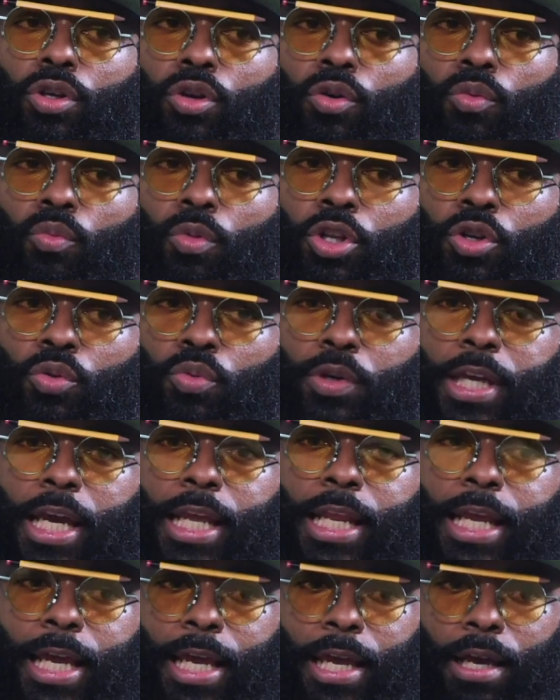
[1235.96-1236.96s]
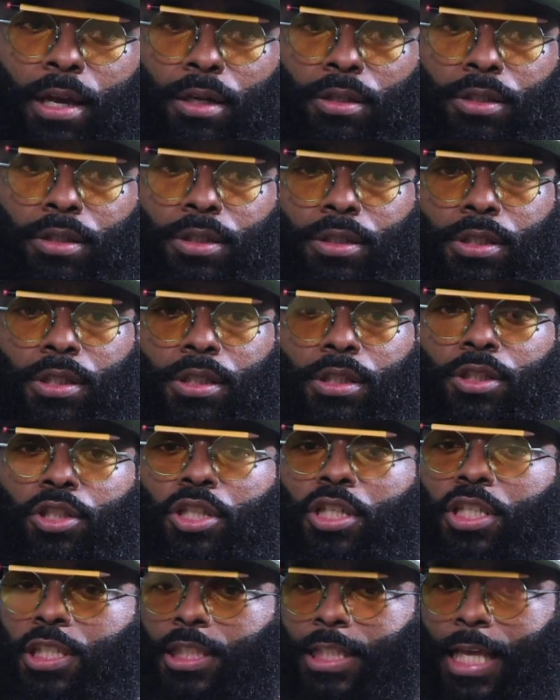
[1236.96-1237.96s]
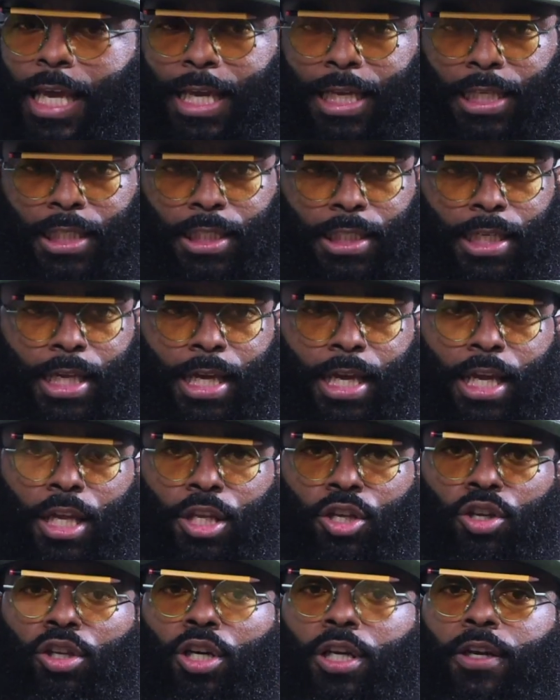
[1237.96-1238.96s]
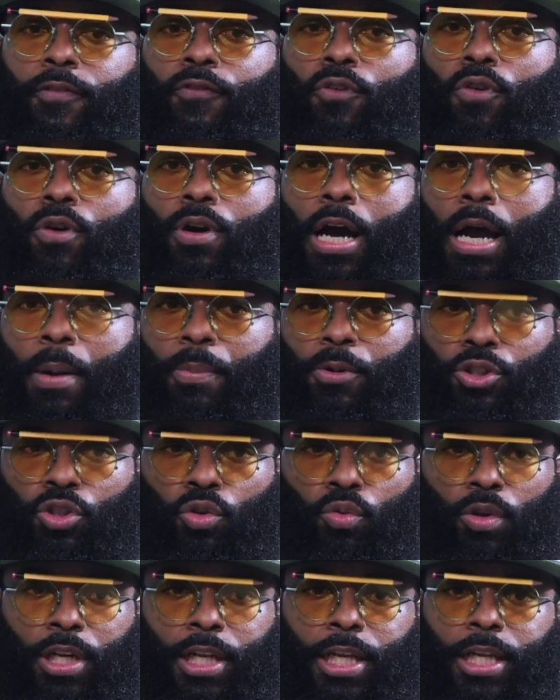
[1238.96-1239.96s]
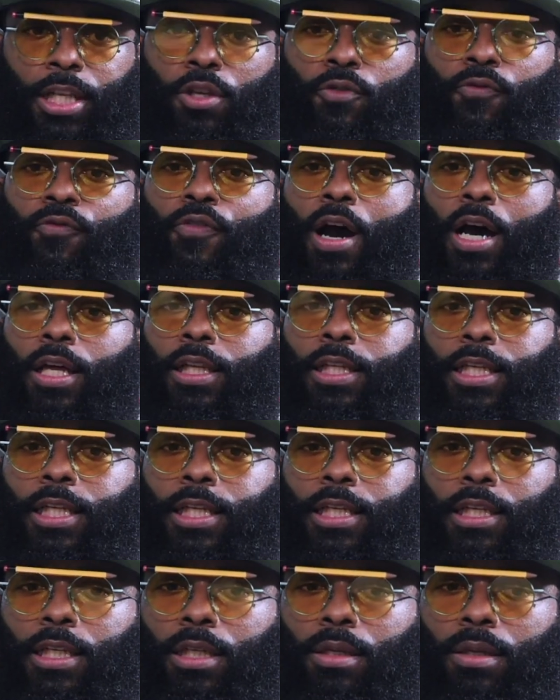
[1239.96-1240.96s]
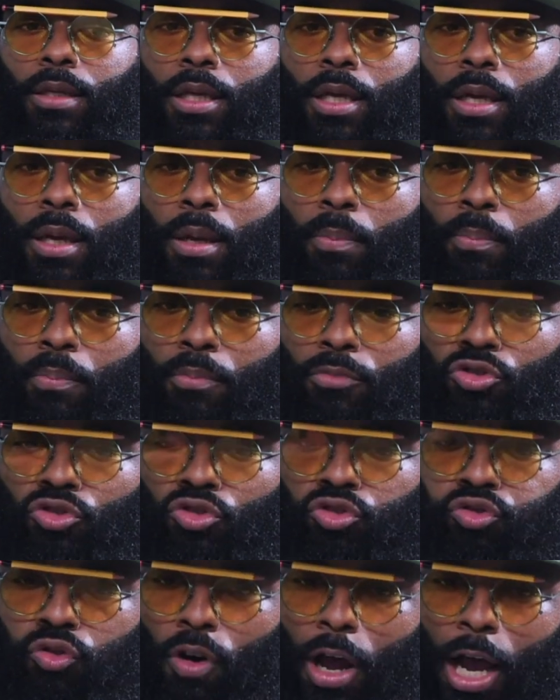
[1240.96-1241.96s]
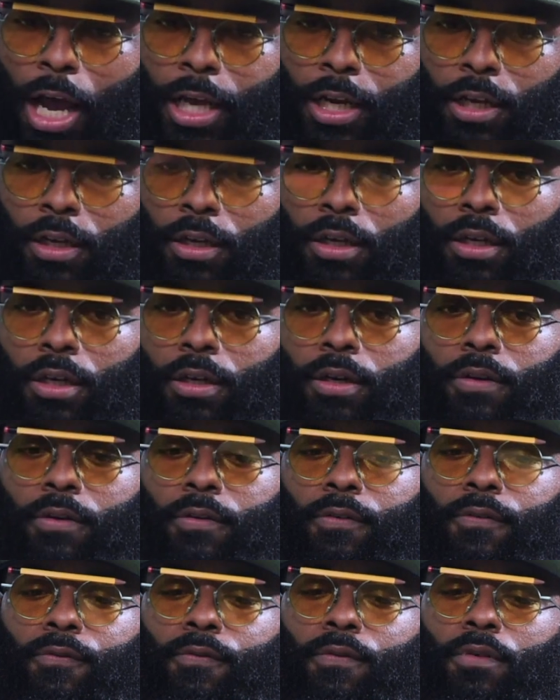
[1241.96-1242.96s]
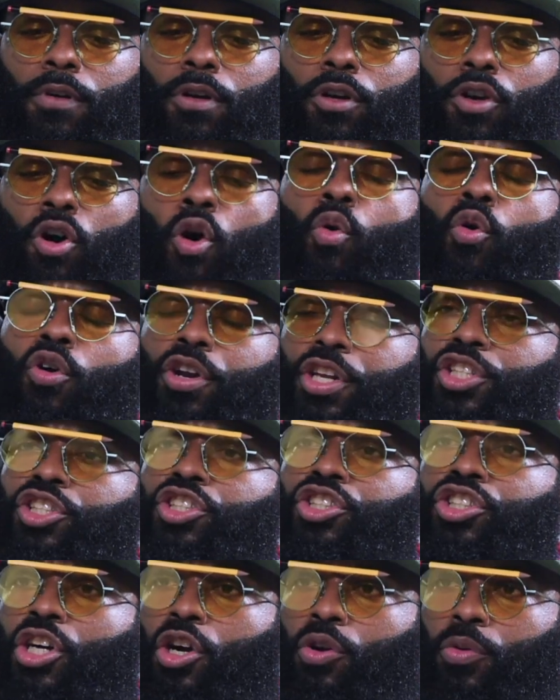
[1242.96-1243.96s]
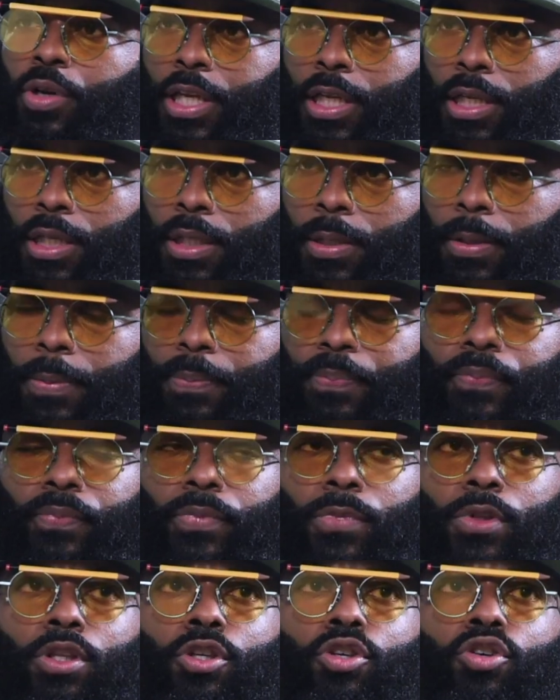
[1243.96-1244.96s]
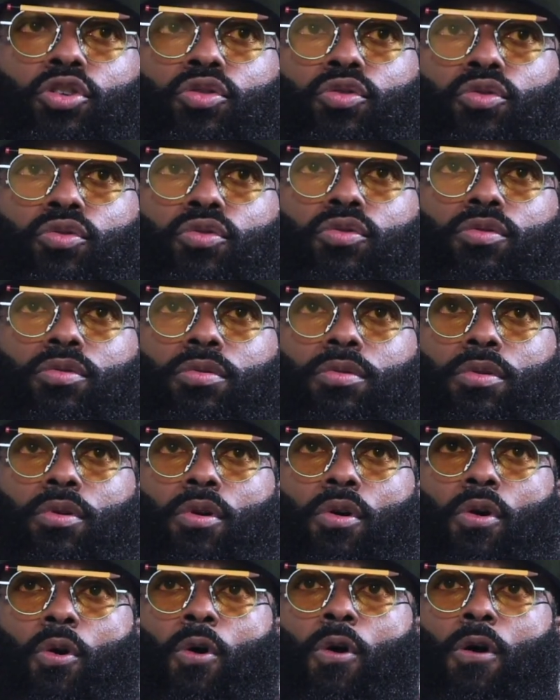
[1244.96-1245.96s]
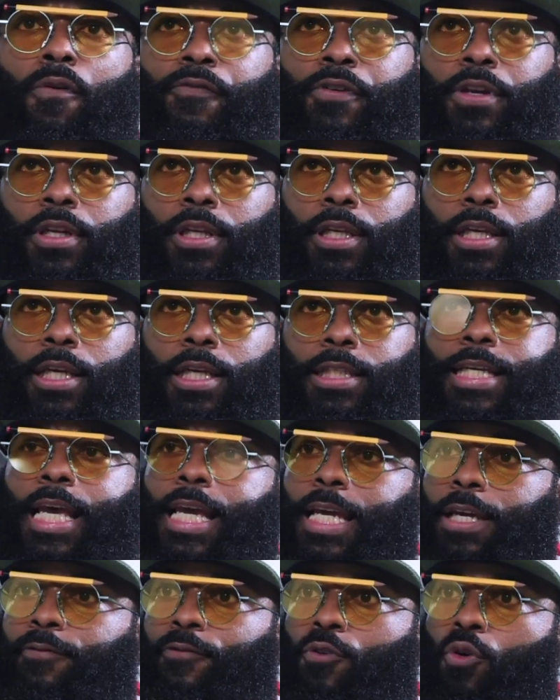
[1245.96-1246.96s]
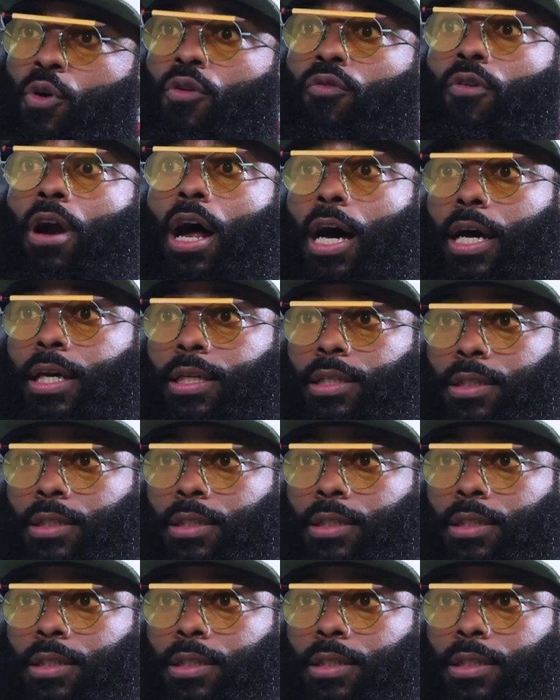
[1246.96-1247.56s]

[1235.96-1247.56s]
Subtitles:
when you get here to the States and you're looking for an opportunity and you finally try to go on this journey, you often get taken for a ride.